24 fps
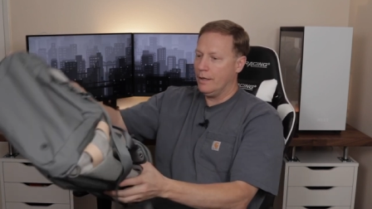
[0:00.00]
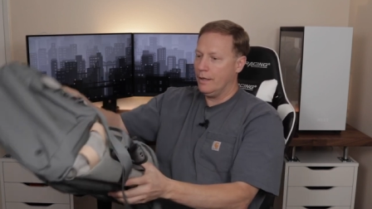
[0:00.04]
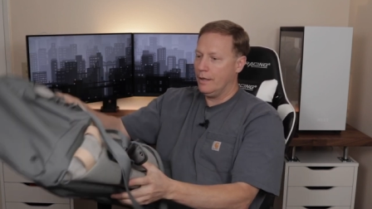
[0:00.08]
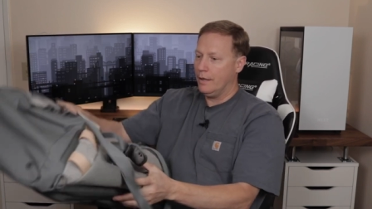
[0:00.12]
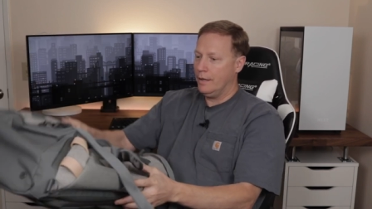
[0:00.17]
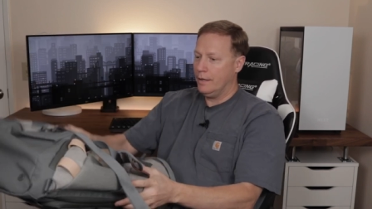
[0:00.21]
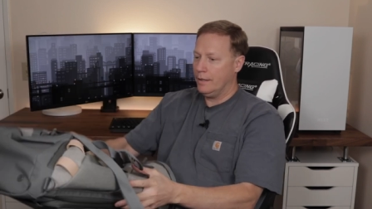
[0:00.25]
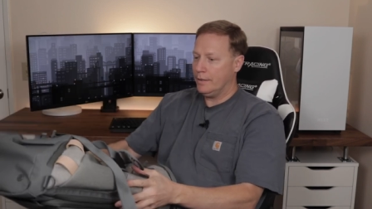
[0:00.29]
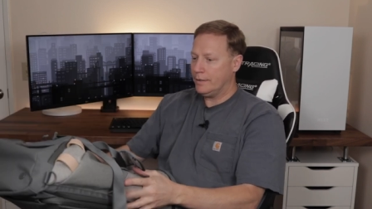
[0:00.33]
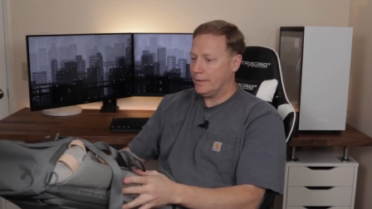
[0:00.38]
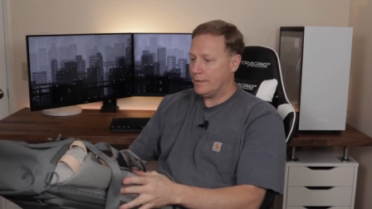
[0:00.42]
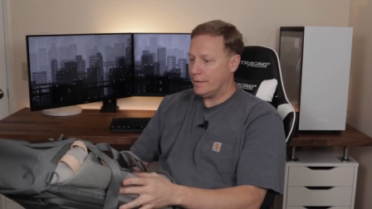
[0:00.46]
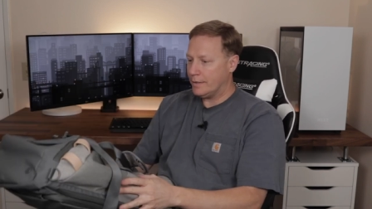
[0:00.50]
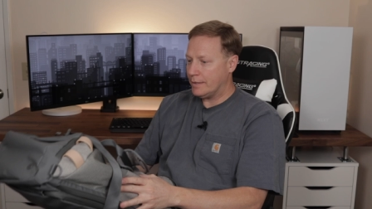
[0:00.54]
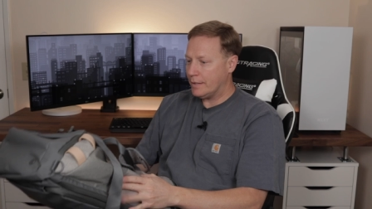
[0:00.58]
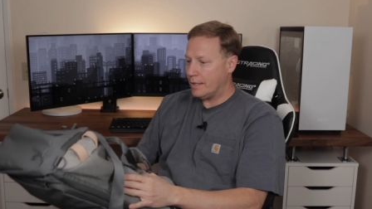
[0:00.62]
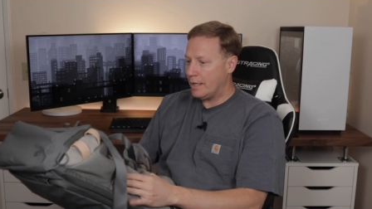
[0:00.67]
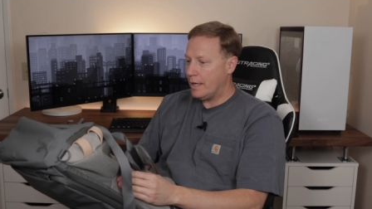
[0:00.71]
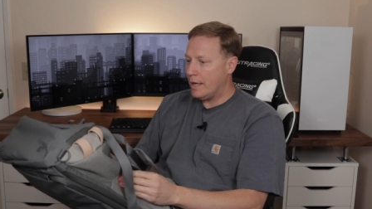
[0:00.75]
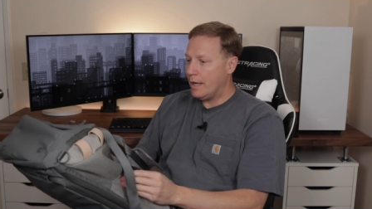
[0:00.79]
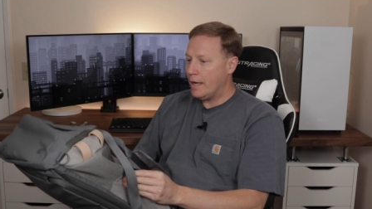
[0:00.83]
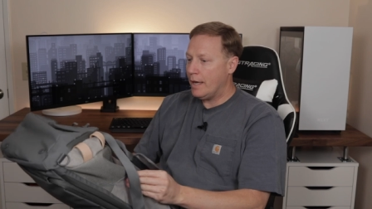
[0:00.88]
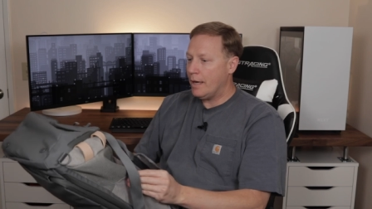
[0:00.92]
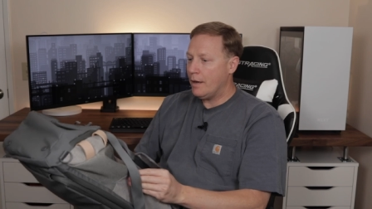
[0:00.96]
It's
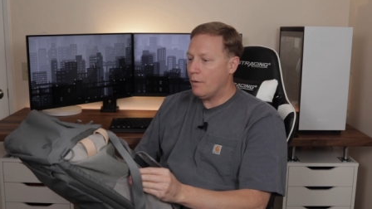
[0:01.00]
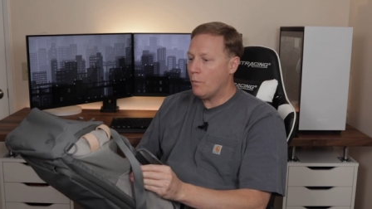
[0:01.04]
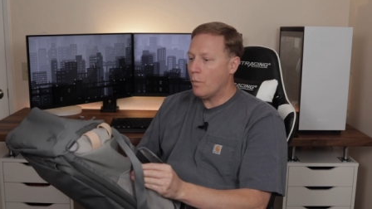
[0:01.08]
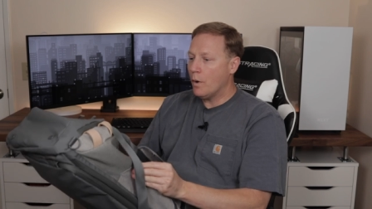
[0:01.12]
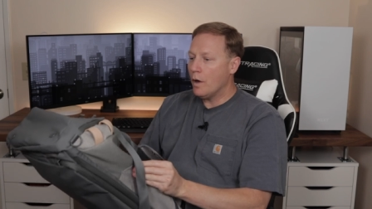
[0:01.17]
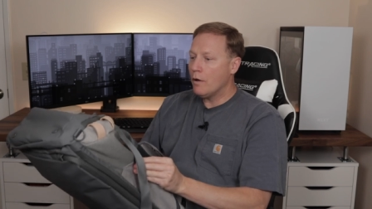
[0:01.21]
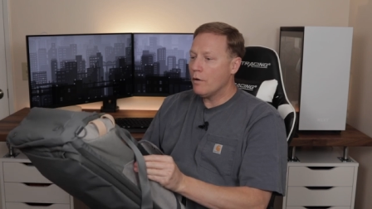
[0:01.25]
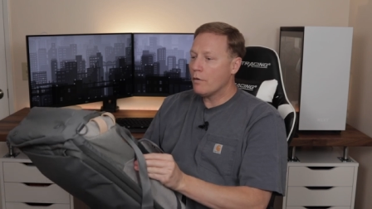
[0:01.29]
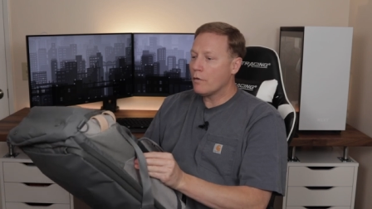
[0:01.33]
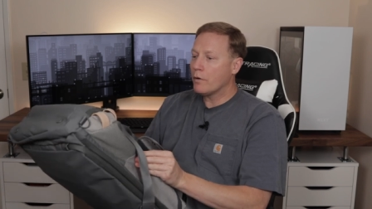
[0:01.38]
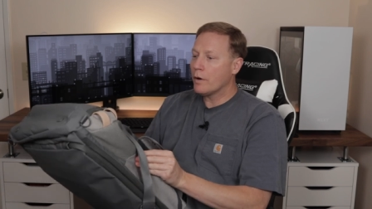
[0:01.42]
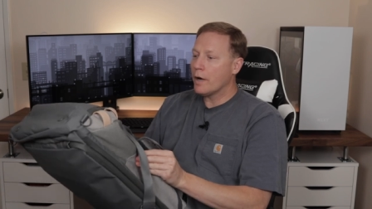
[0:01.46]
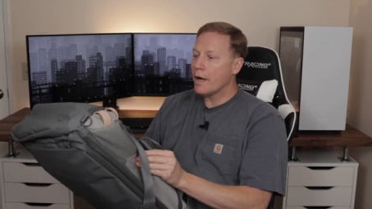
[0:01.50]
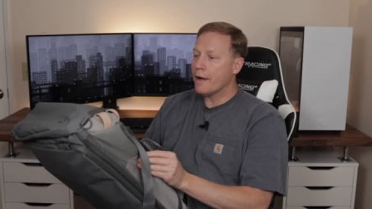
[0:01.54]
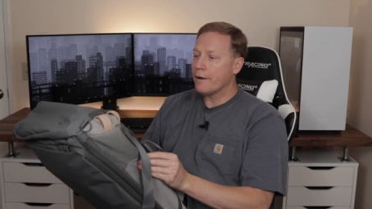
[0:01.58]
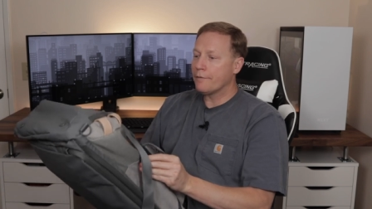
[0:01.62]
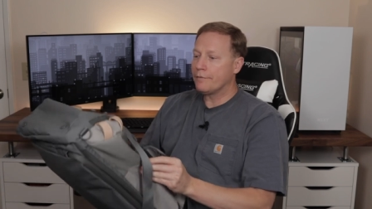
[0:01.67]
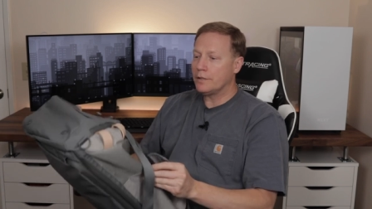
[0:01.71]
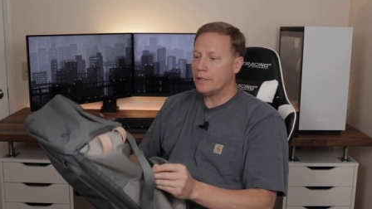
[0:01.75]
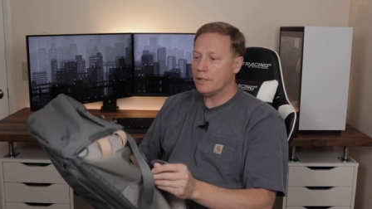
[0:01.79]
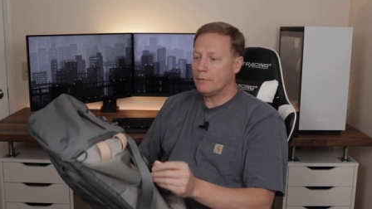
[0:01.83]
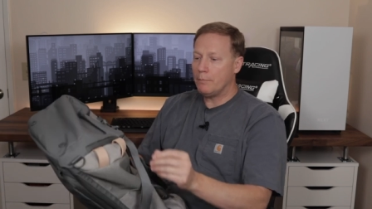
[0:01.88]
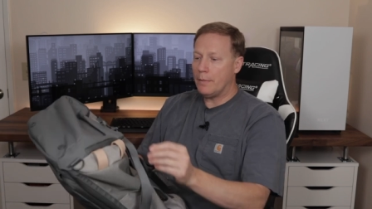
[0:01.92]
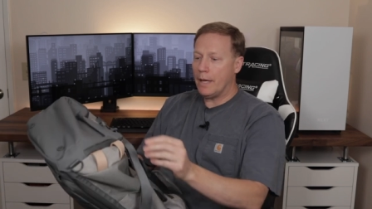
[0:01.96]
a well
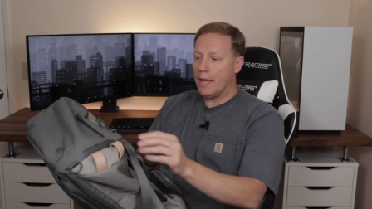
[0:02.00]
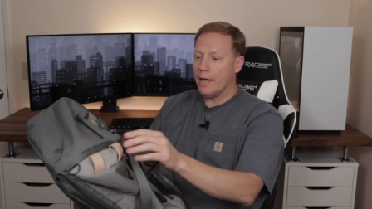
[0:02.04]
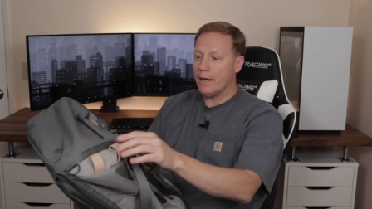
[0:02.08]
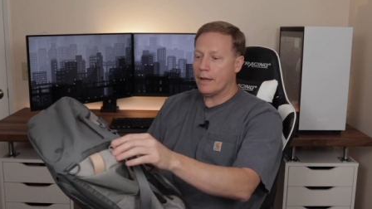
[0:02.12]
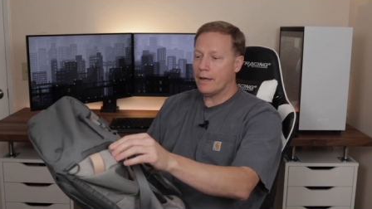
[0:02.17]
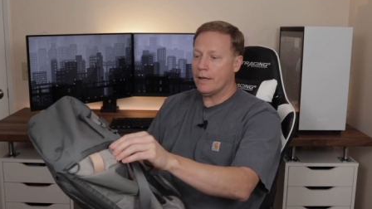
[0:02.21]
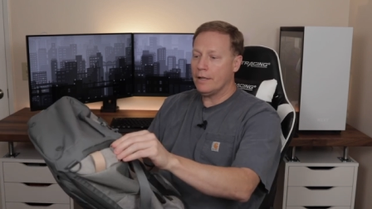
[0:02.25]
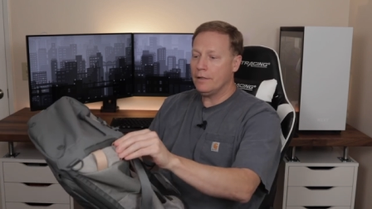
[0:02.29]
crafted bag.